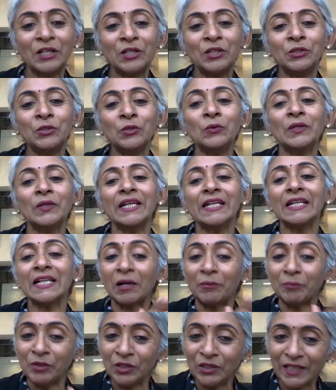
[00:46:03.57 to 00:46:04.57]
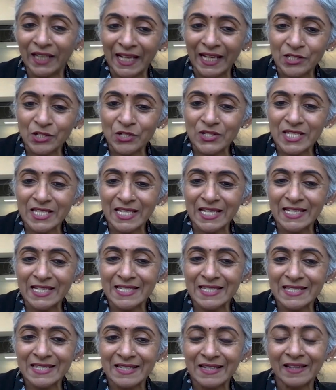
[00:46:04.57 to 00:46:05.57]
You need community
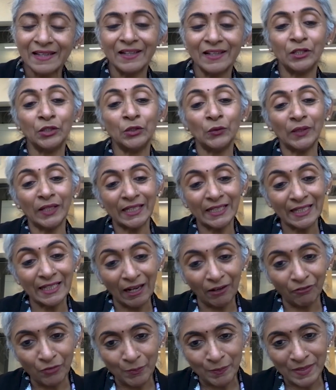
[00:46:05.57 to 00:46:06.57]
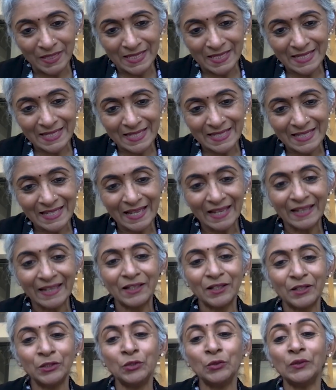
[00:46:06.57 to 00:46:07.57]
agencies, you need governments,
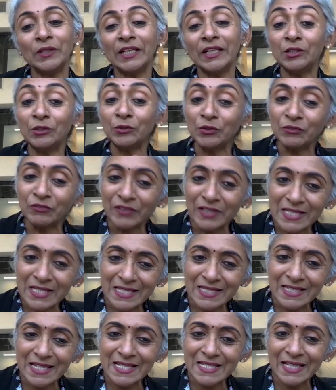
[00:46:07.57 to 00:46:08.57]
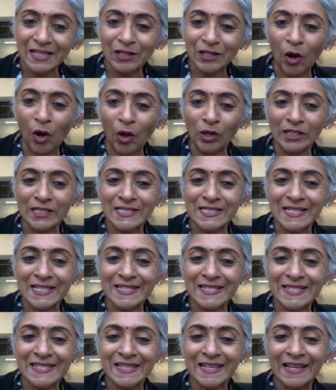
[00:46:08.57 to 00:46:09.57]
you need universities and
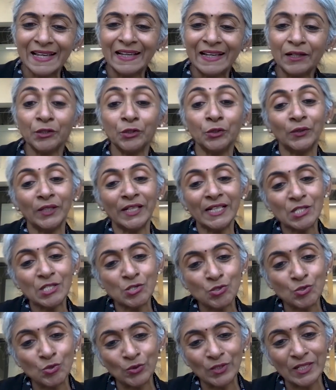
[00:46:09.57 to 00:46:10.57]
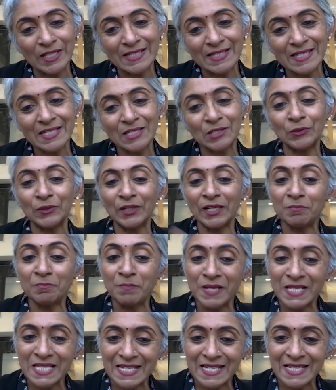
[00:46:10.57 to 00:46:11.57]
colleges, you need students, you need
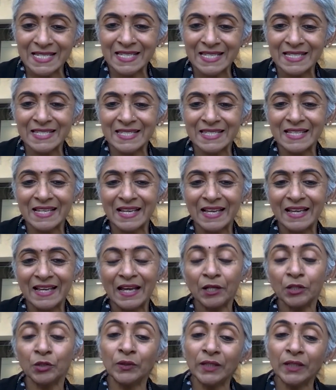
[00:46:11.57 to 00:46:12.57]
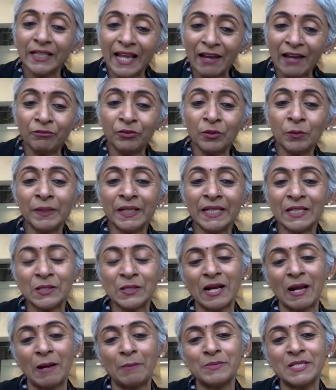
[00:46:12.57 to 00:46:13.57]
businesses, you need everybody to
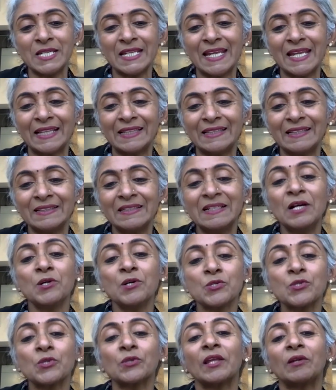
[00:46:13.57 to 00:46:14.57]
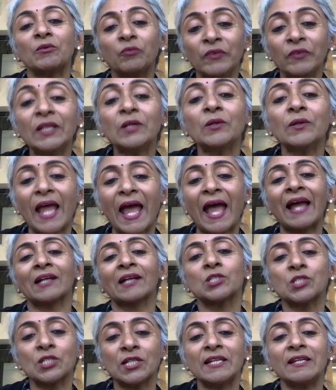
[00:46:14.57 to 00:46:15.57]
come together so that we could
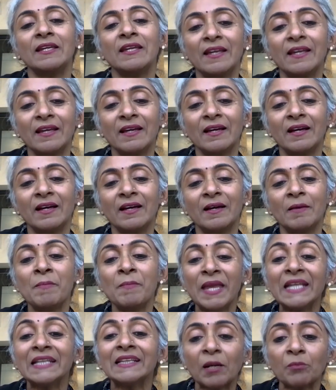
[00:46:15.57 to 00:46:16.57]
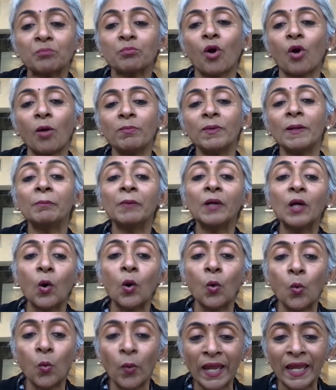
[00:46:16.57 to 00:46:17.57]
actually make that problem go
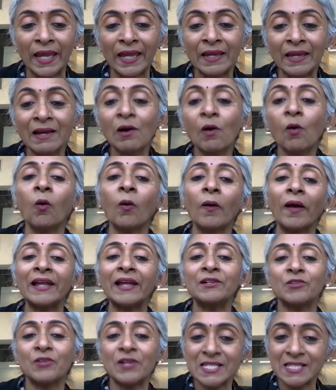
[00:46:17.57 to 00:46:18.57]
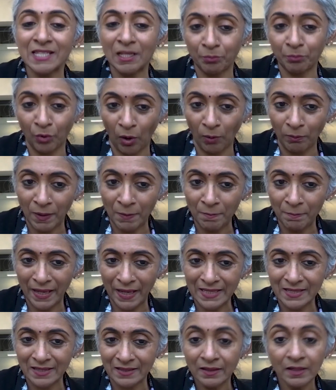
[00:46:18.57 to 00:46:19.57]
away or address that problem
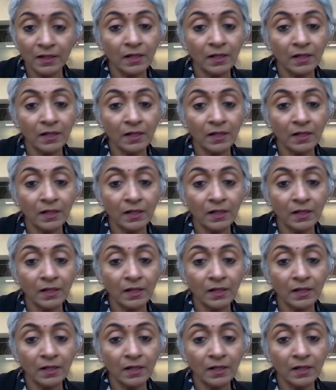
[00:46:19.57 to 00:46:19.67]
better.